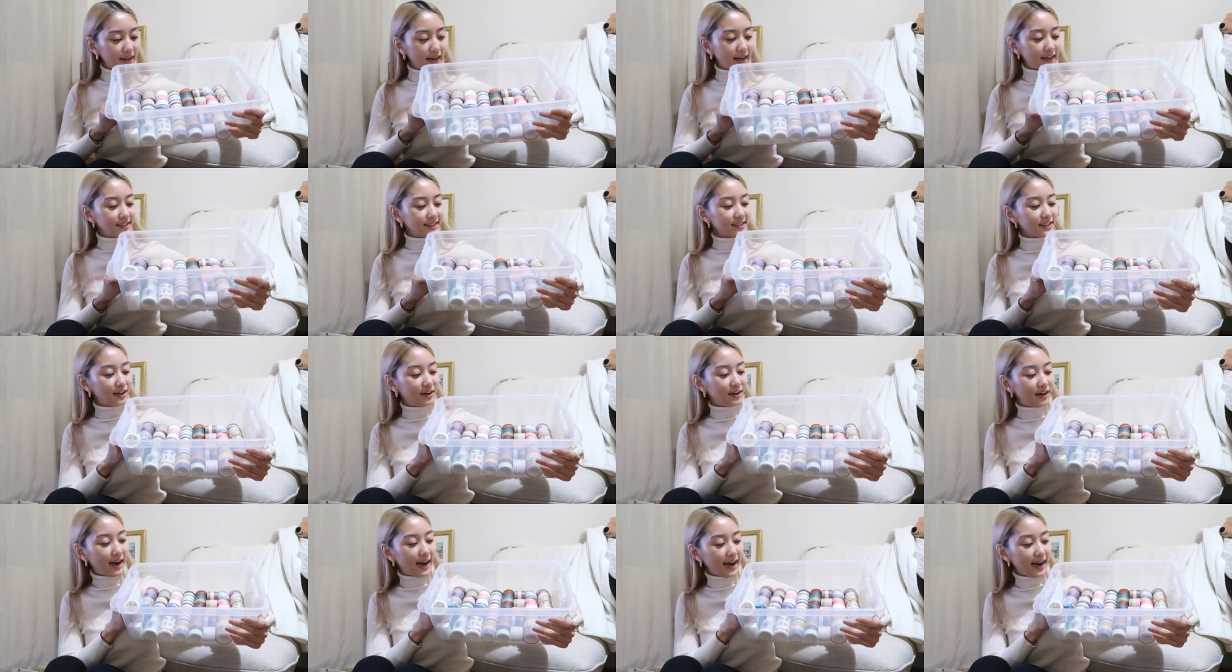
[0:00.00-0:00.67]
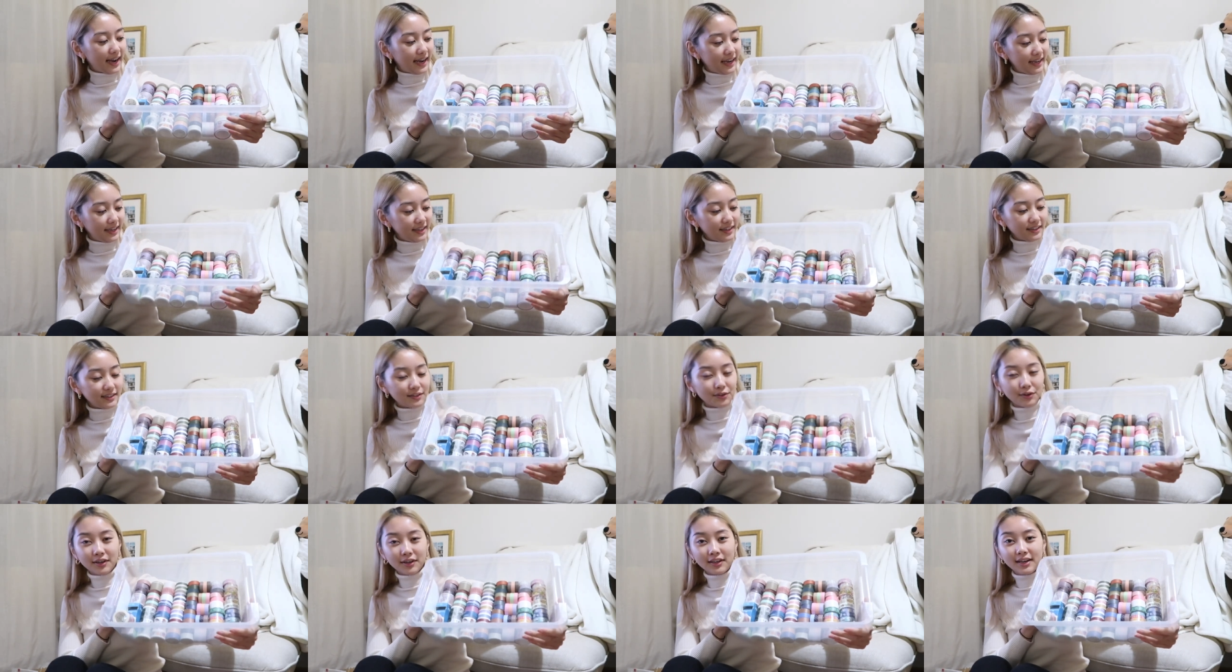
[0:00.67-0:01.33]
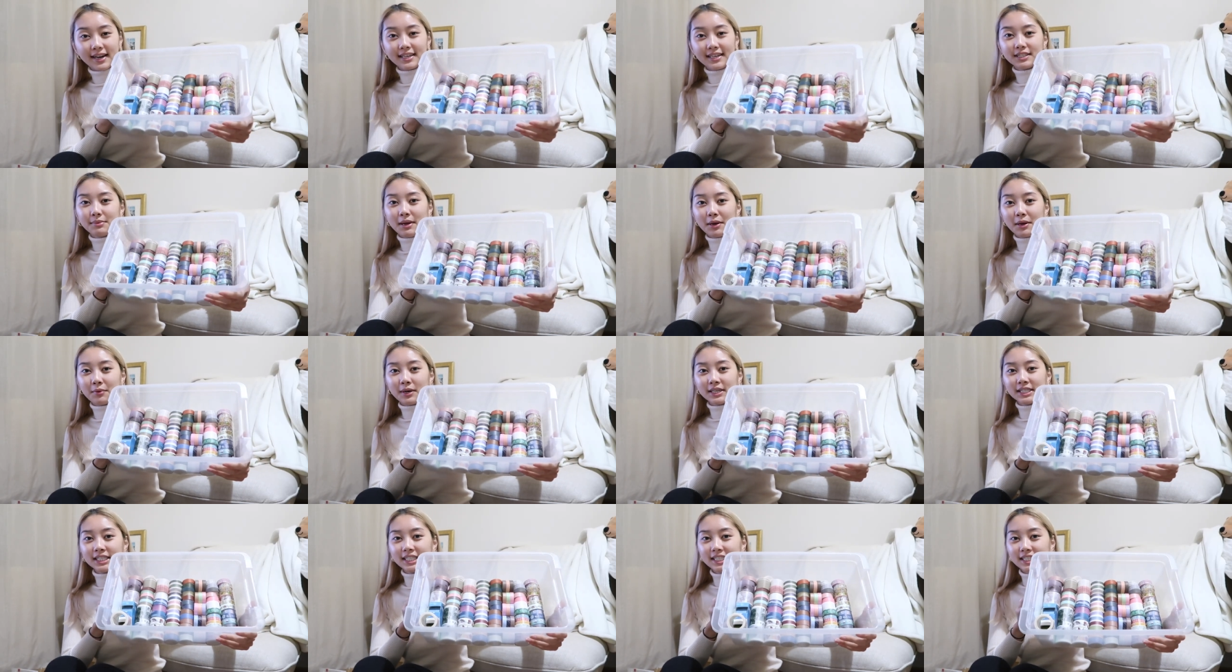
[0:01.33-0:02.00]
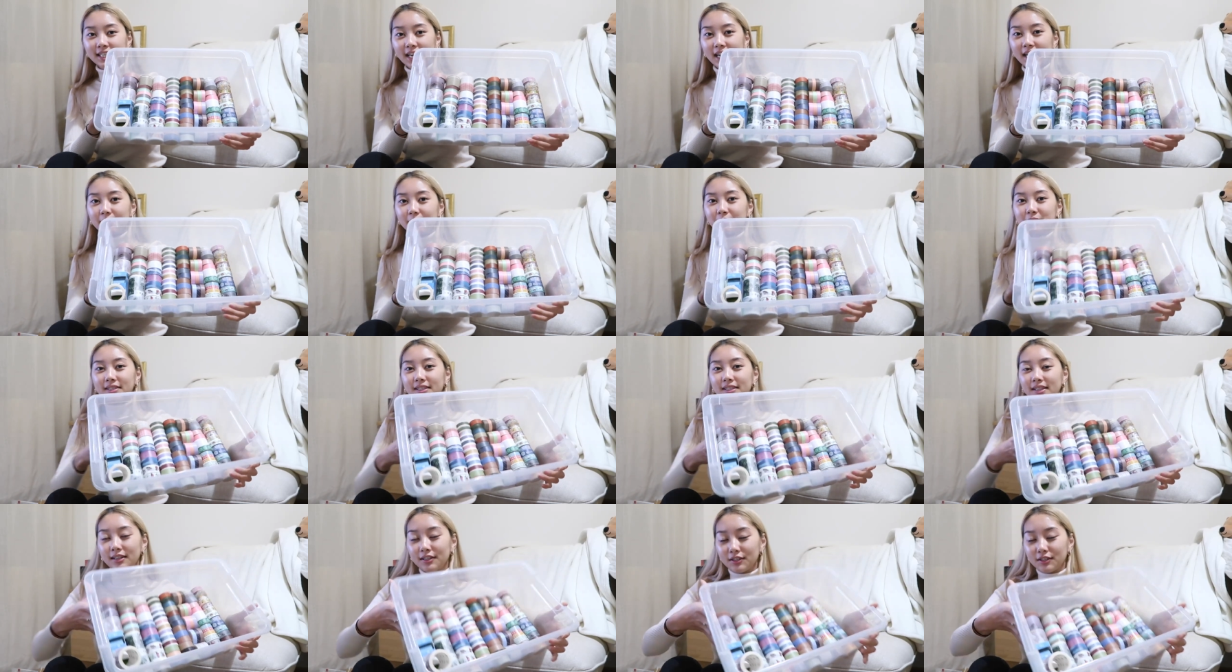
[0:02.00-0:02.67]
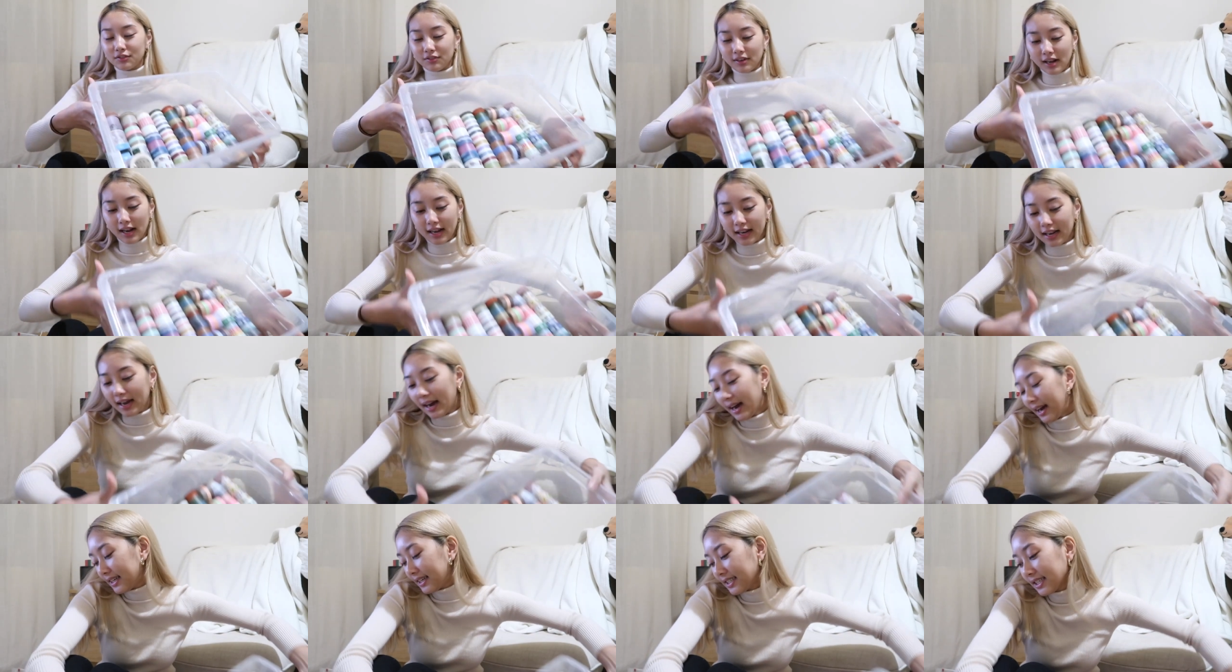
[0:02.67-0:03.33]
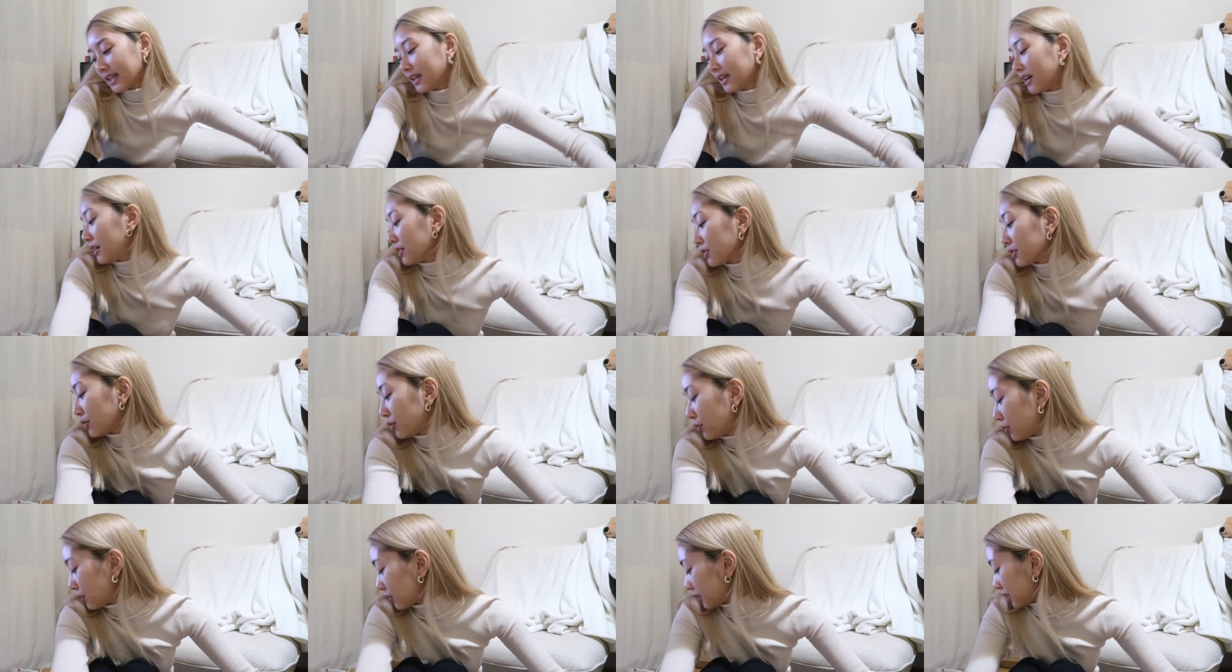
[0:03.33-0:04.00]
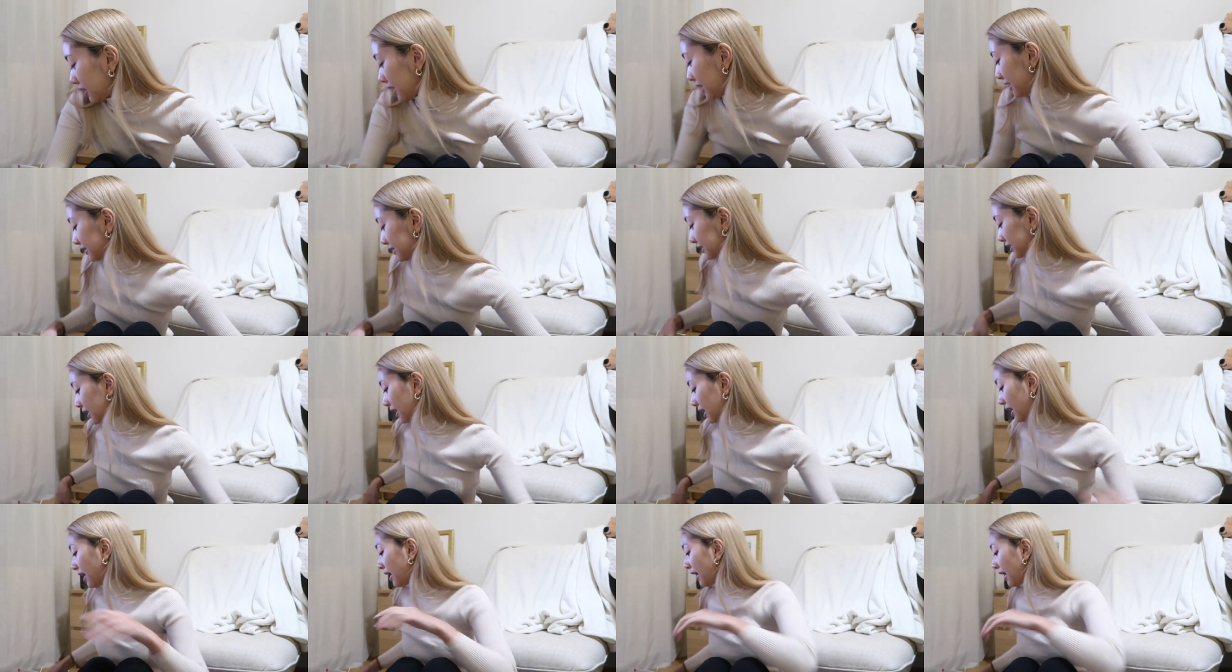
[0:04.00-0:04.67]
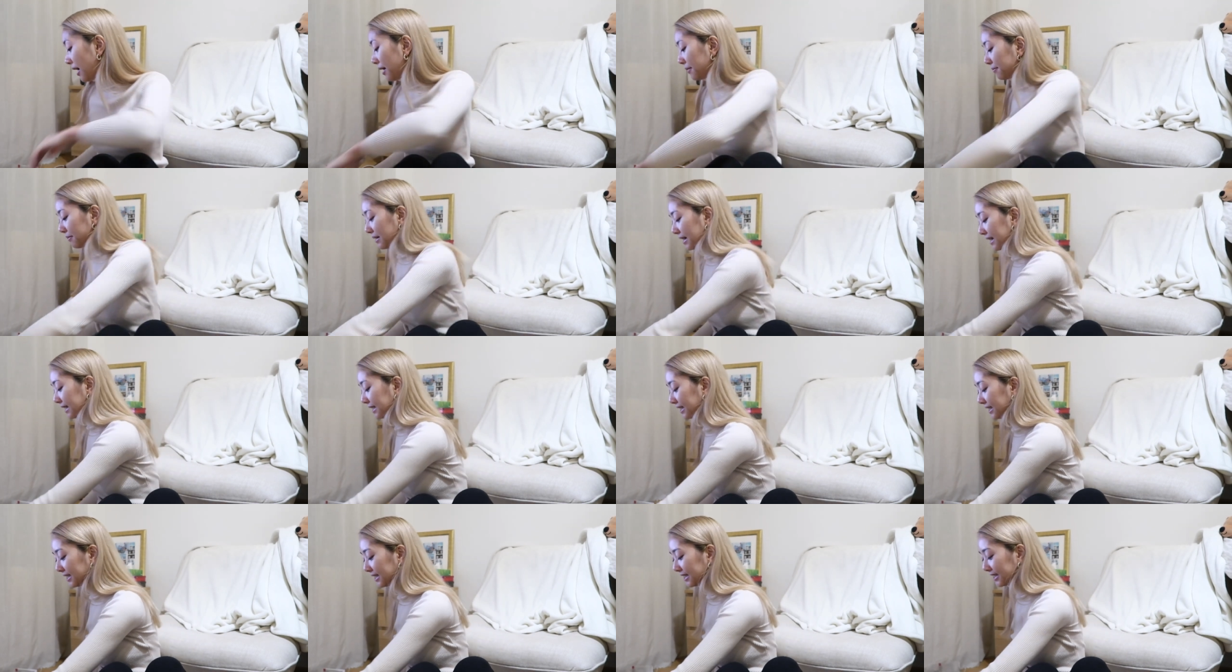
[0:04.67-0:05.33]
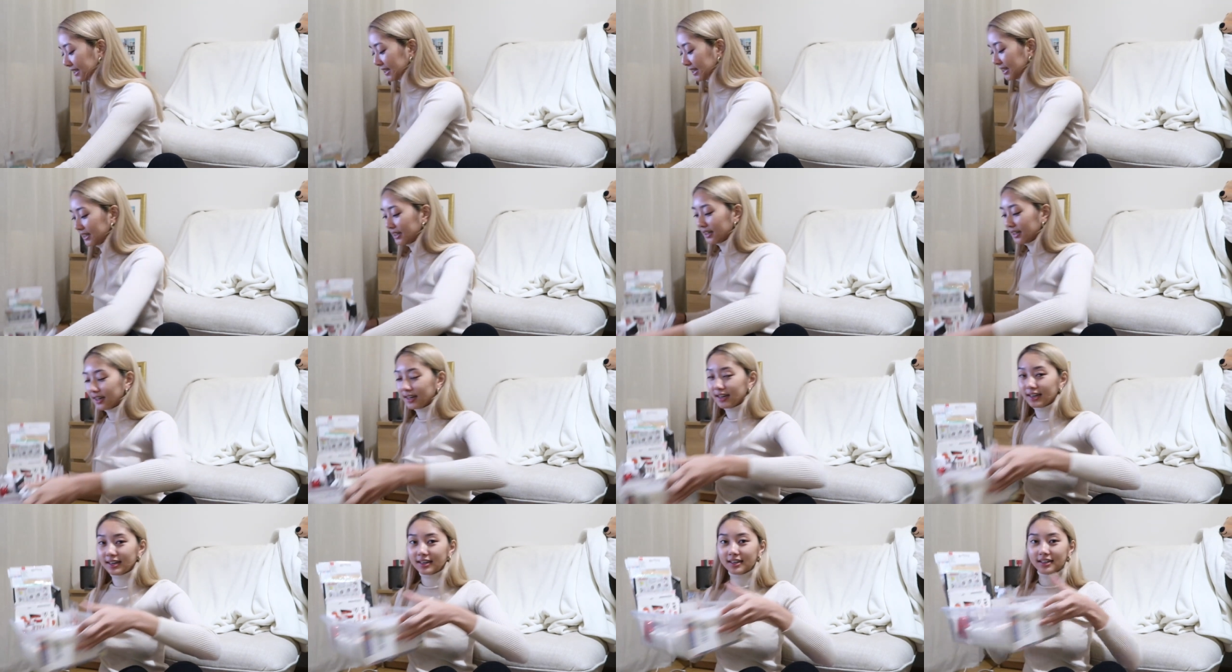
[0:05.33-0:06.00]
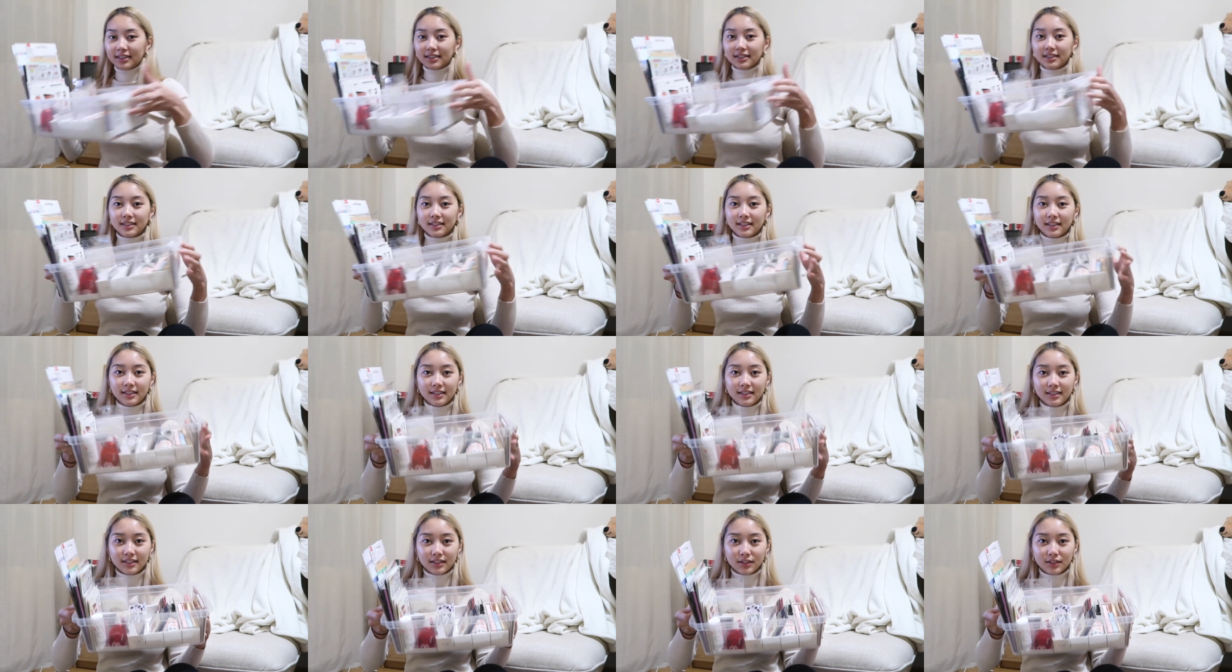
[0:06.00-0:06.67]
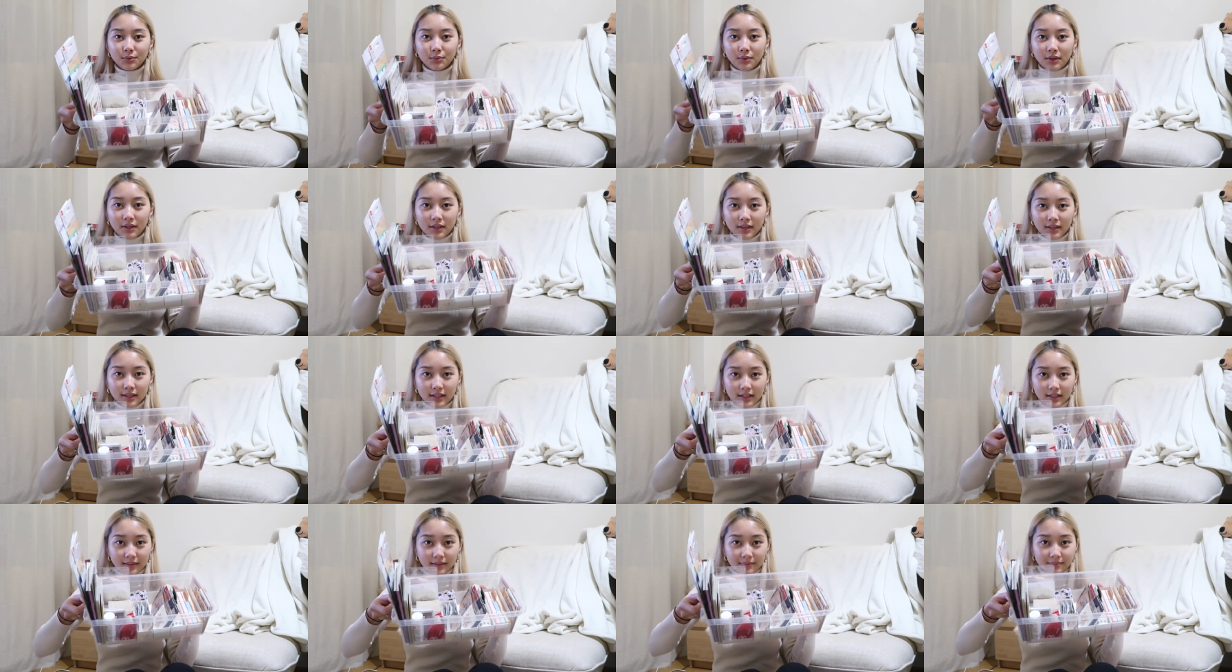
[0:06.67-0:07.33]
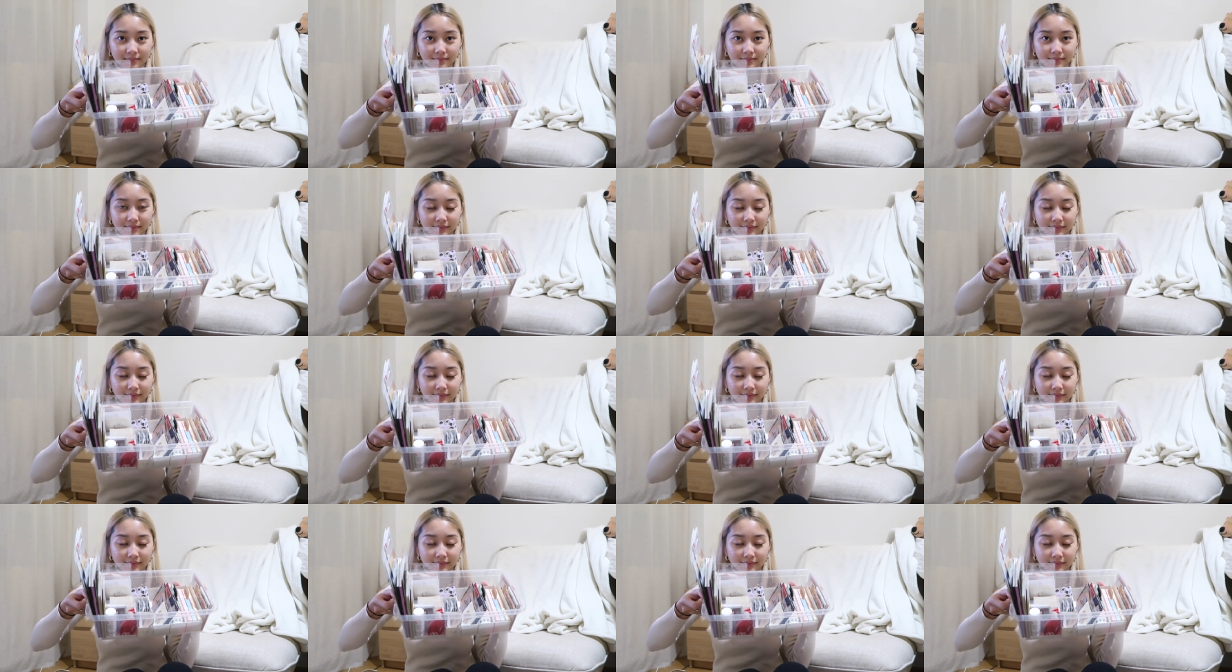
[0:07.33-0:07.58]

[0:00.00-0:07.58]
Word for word: okay so I organized my washi tapes it looks really nice and also organized my stickers in this one